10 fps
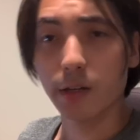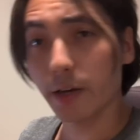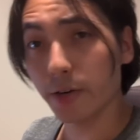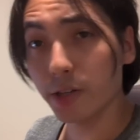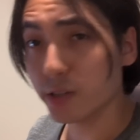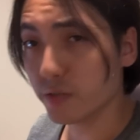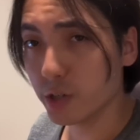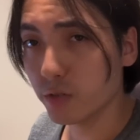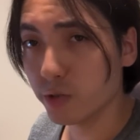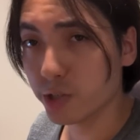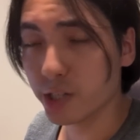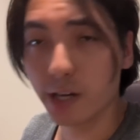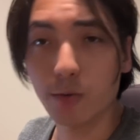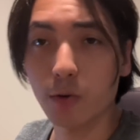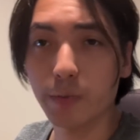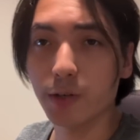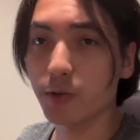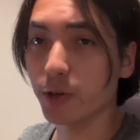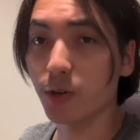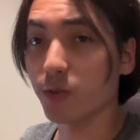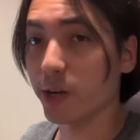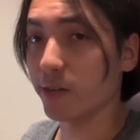Now, in this video version, I won't be going over